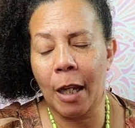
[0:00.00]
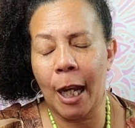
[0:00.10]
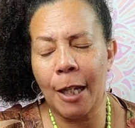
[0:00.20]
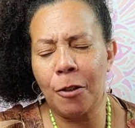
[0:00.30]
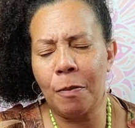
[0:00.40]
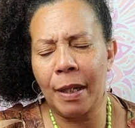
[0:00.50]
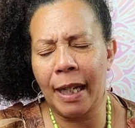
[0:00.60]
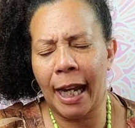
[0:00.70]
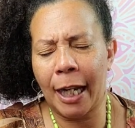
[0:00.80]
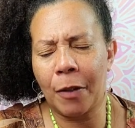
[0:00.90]
And you've been
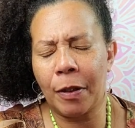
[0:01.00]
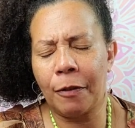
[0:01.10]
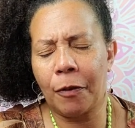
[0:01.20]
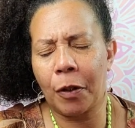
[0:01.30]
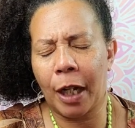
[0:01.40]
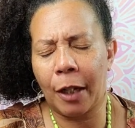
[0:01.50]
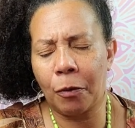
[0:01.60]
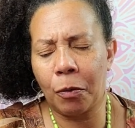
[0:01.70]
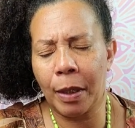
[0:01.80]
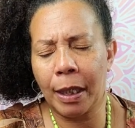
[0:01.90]
angry for a
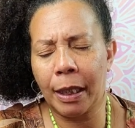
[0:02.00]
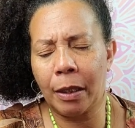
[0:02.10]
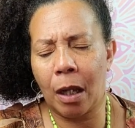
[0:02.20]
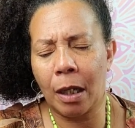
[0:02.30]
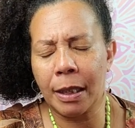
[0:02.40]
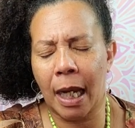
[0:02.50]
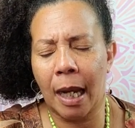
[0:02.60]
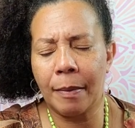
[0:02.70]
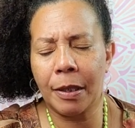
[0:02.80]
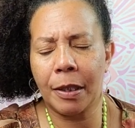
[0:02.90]
really long
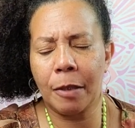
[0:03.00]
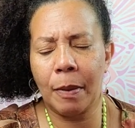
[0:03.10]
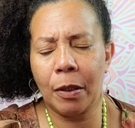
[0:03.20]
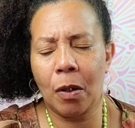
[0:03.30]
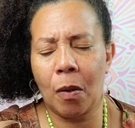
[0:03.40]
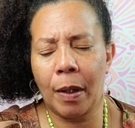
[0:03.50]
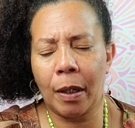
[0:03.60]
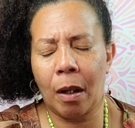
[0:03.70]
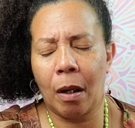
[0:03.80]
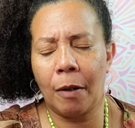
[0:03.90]
time. This has been
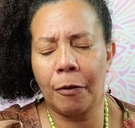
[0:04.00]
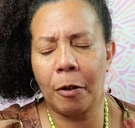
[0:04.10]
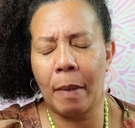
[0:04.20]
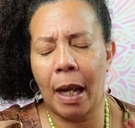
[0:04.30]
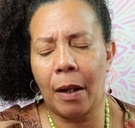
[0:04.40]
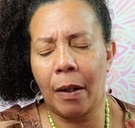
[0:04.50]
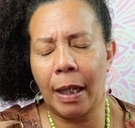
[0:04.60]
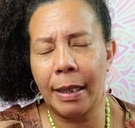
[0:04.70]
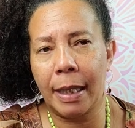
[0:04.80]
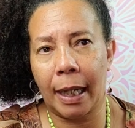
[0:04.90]
going on for about
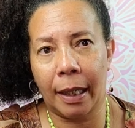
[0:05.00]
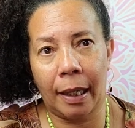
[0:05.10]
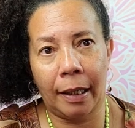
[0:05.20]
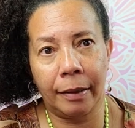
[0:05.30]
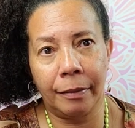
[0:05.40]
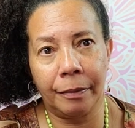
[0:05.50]
a decade.